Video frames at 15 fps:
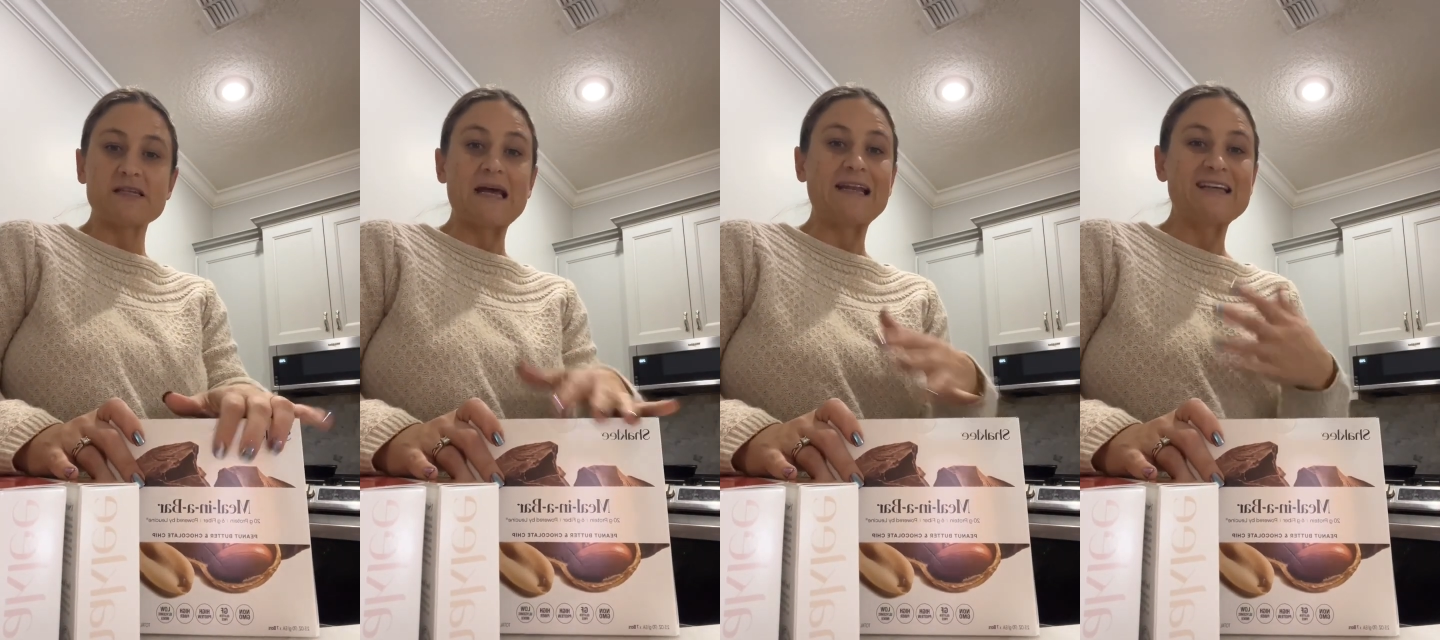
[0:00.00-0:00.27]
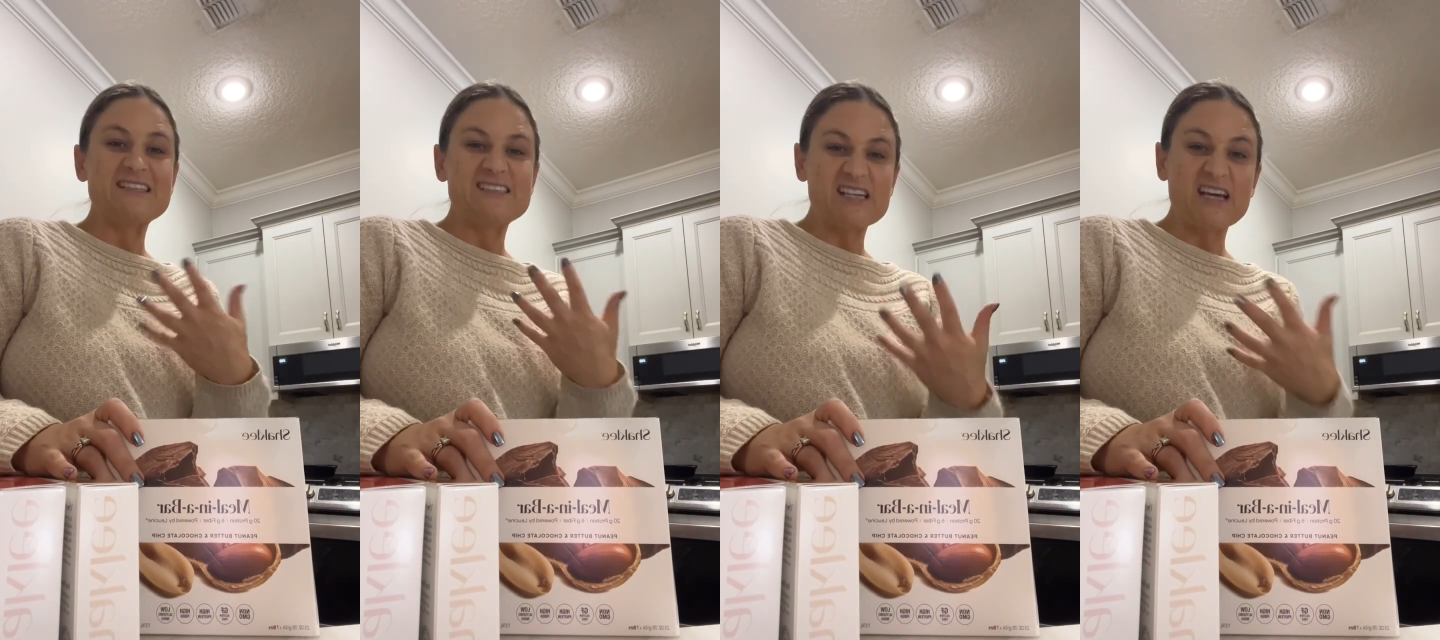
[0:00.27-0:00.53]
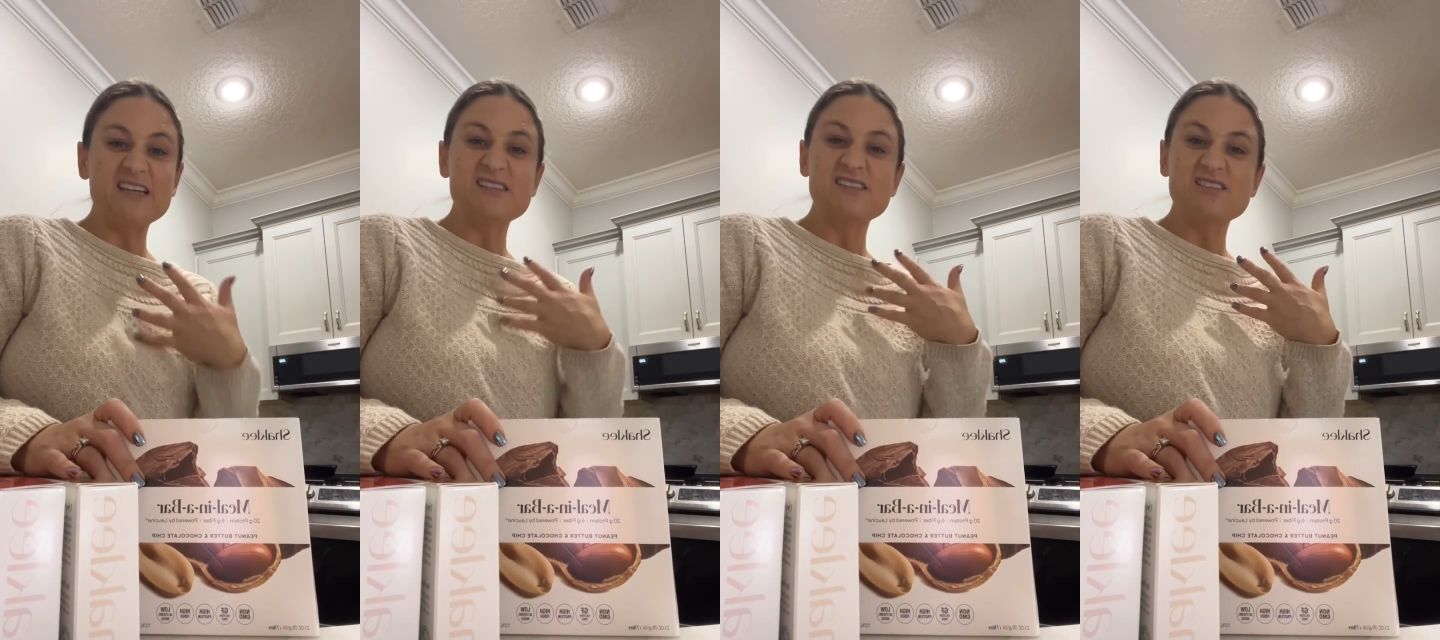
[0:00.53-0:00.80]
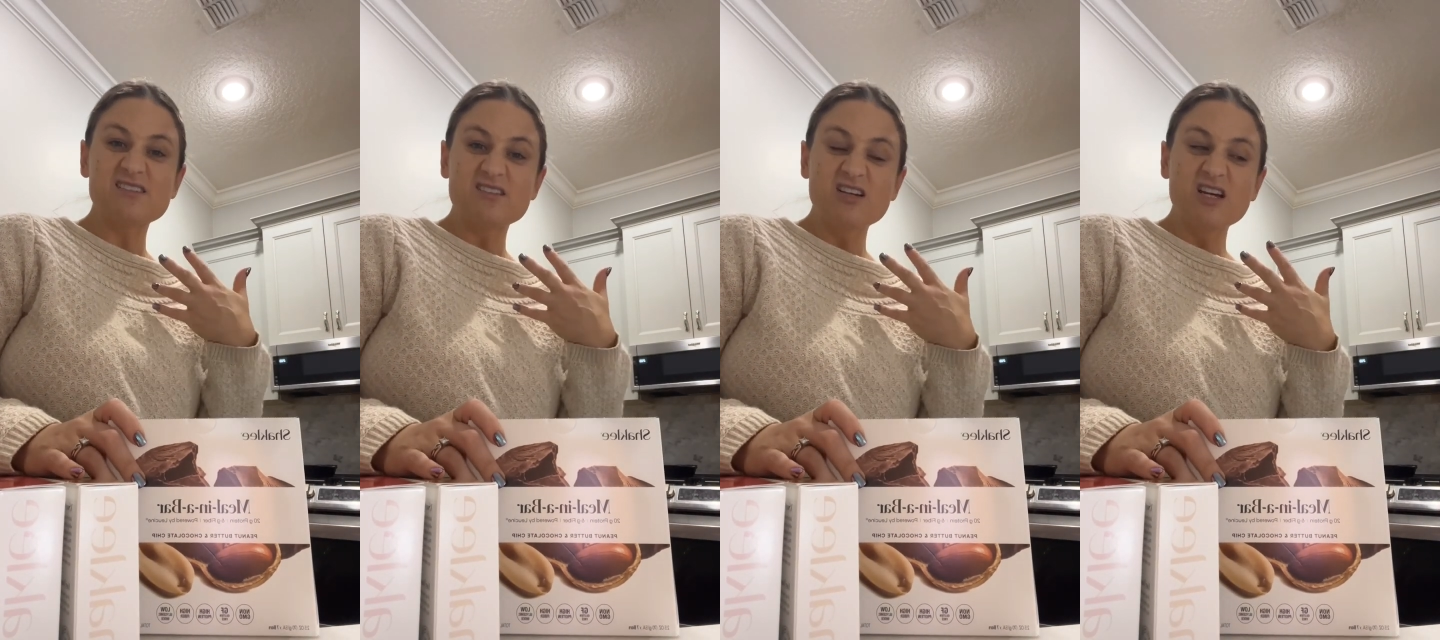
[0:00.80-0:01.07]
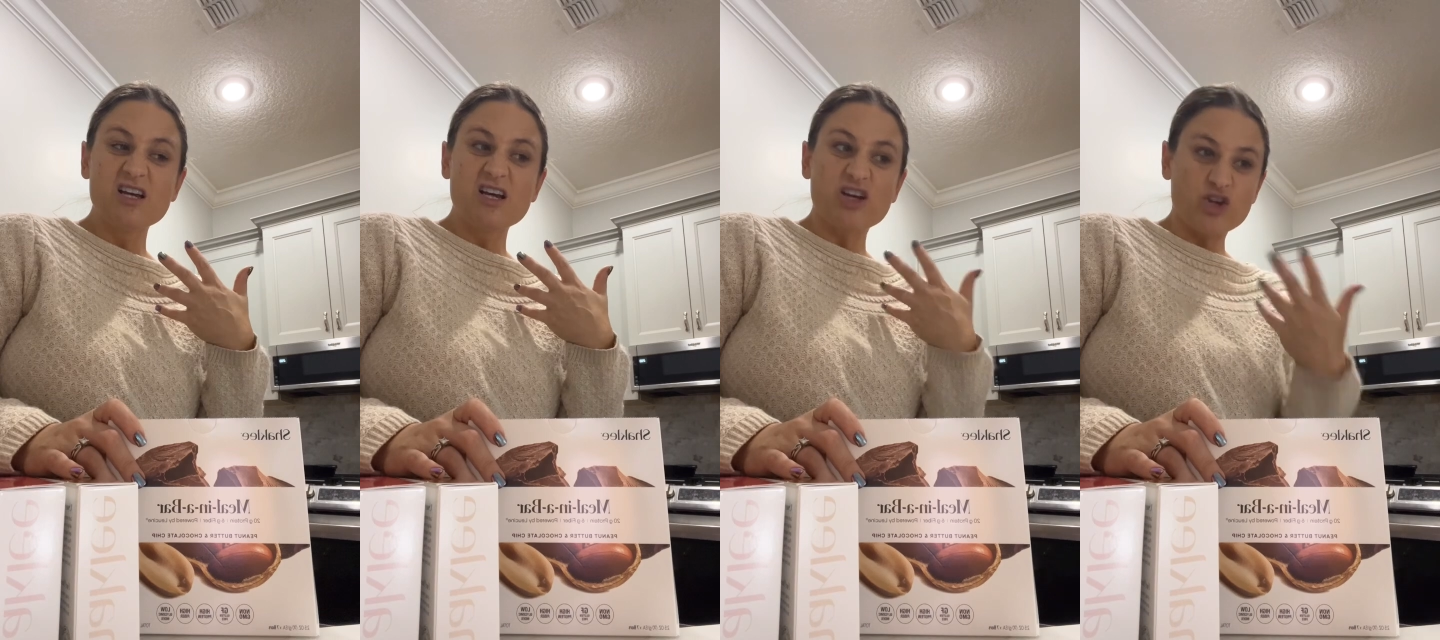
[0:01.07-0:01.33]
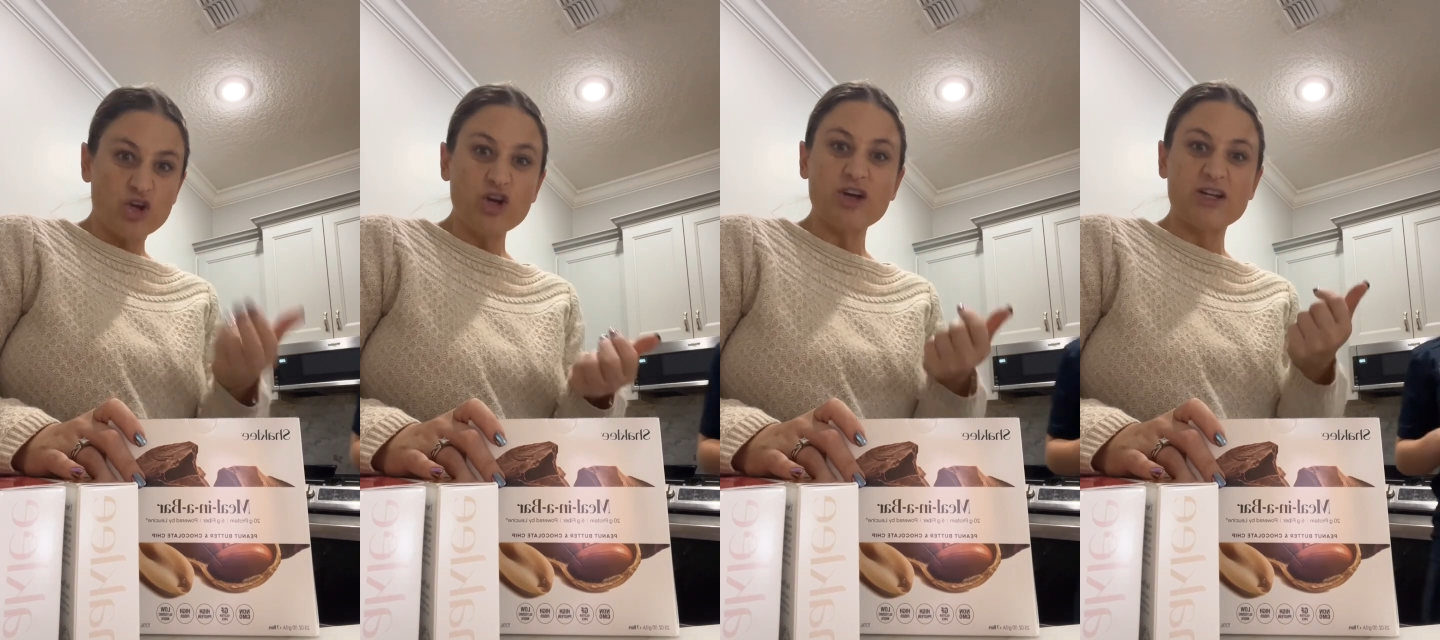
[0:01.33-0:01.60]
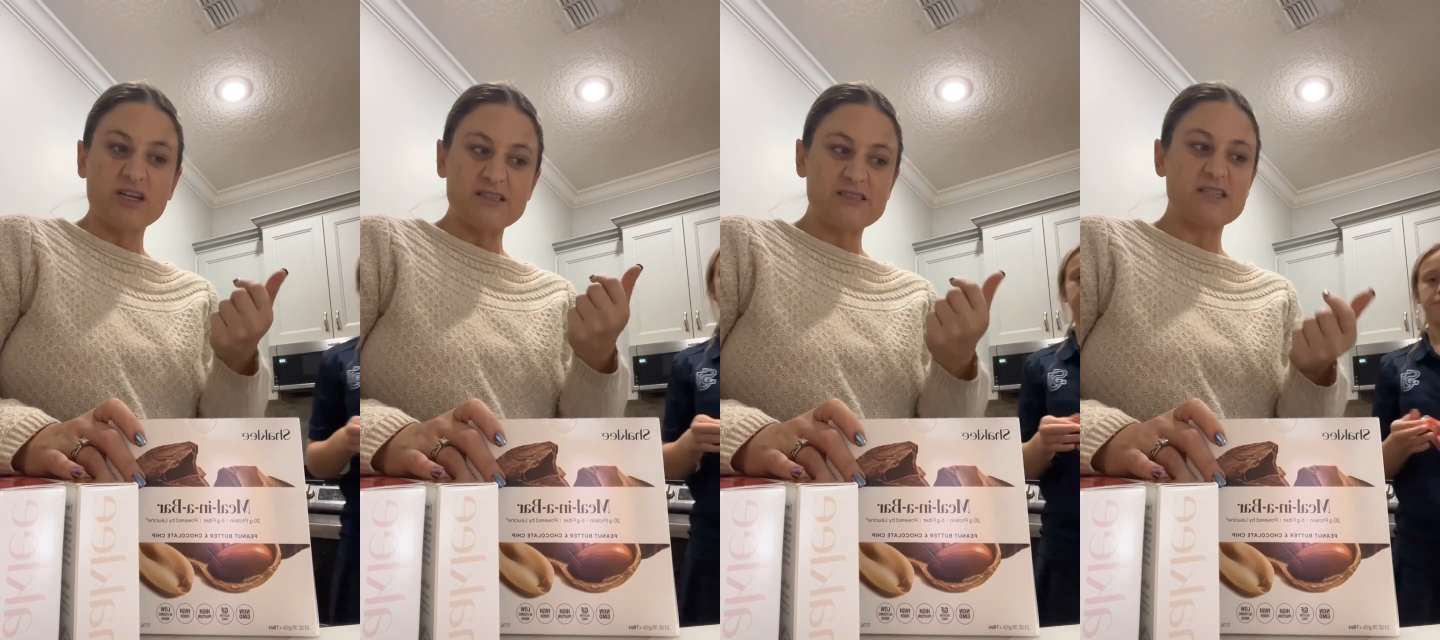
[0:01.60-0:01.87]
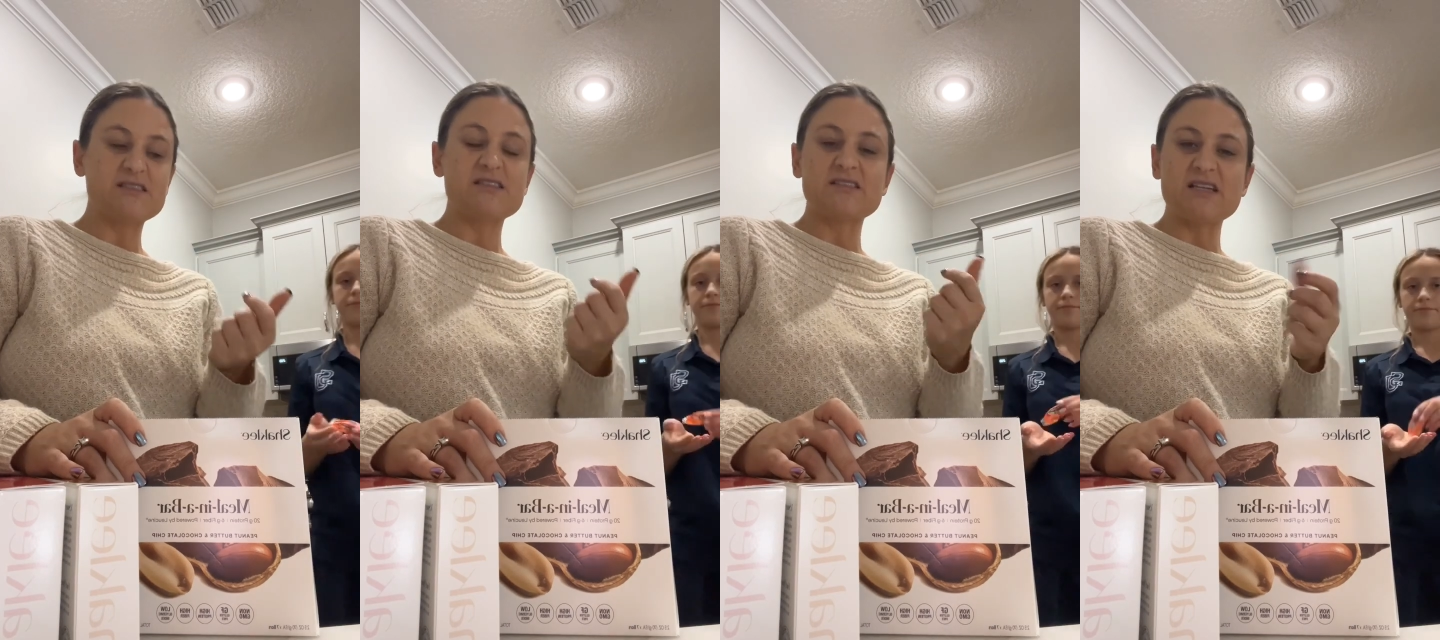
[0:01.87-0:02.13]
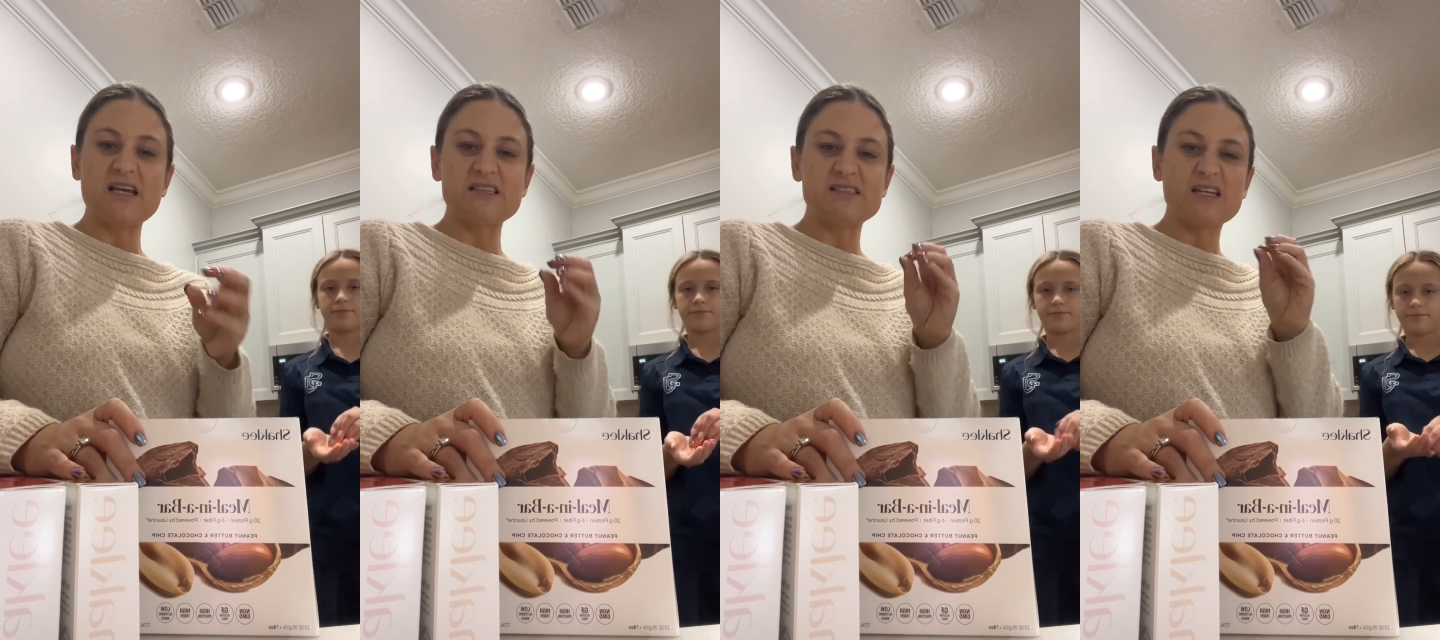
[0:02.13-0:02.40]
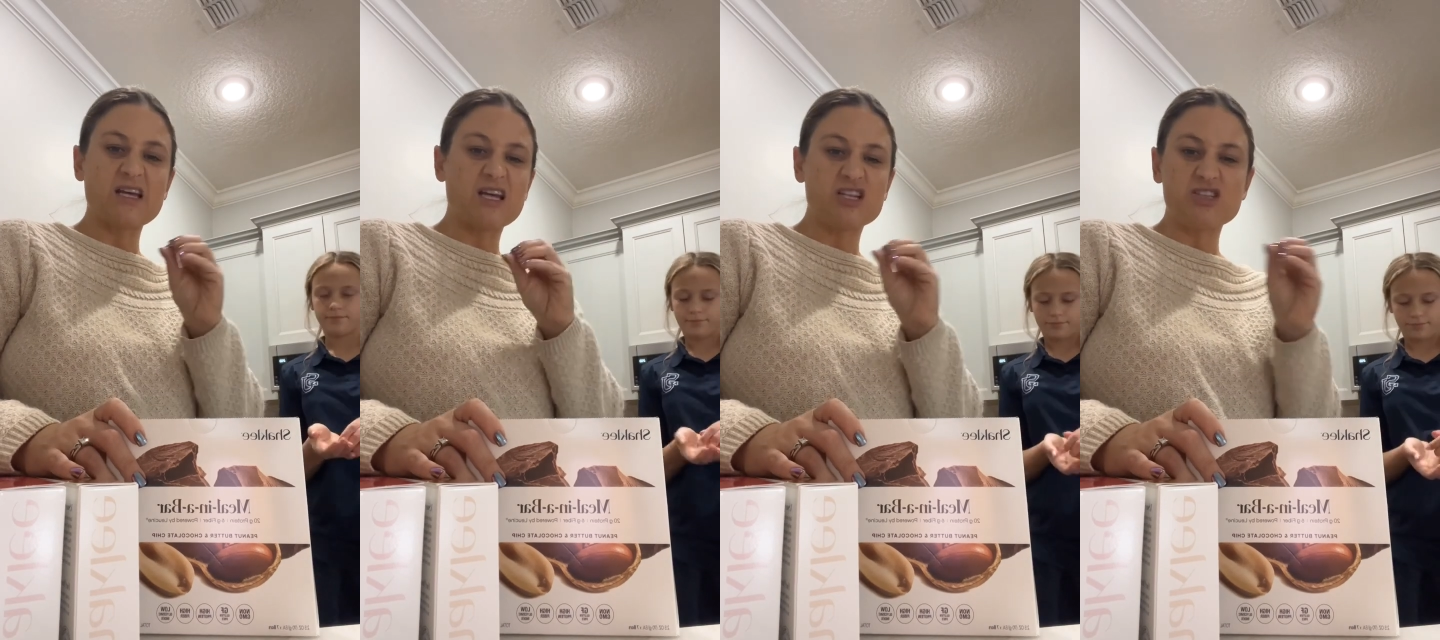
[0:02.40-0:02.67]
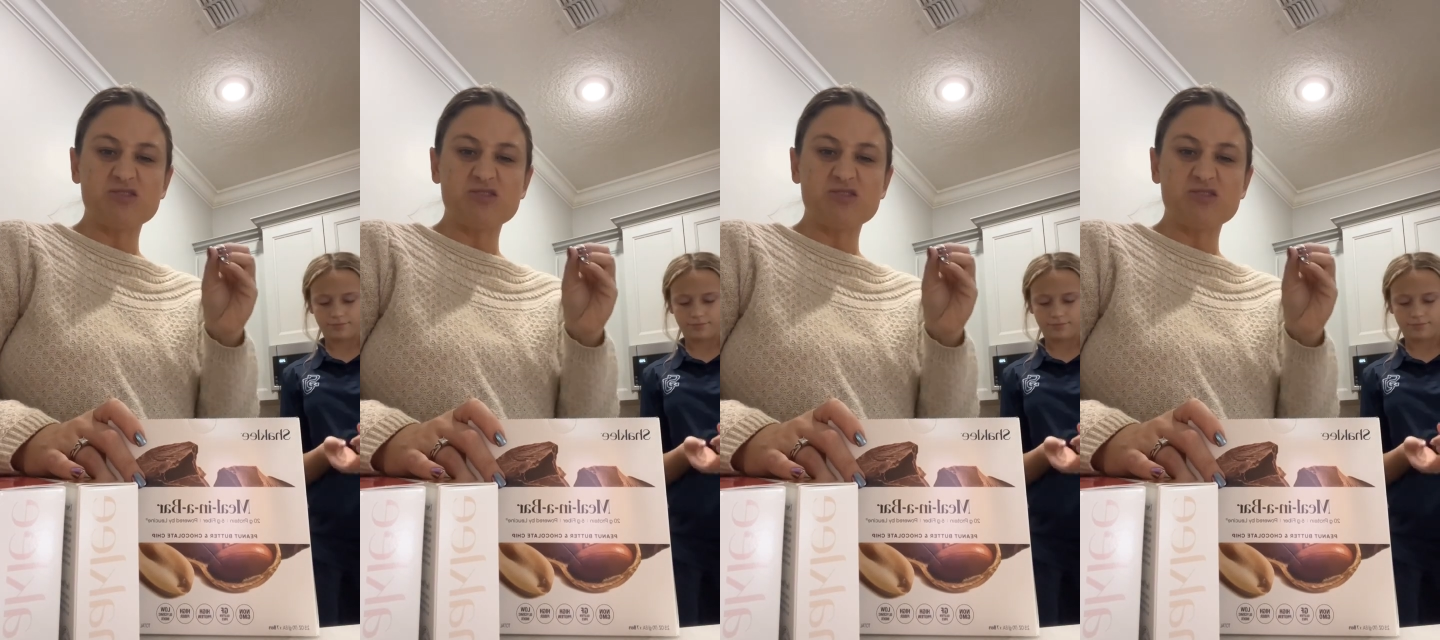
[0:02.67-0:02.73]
And it tastes good. It doesn't taste like a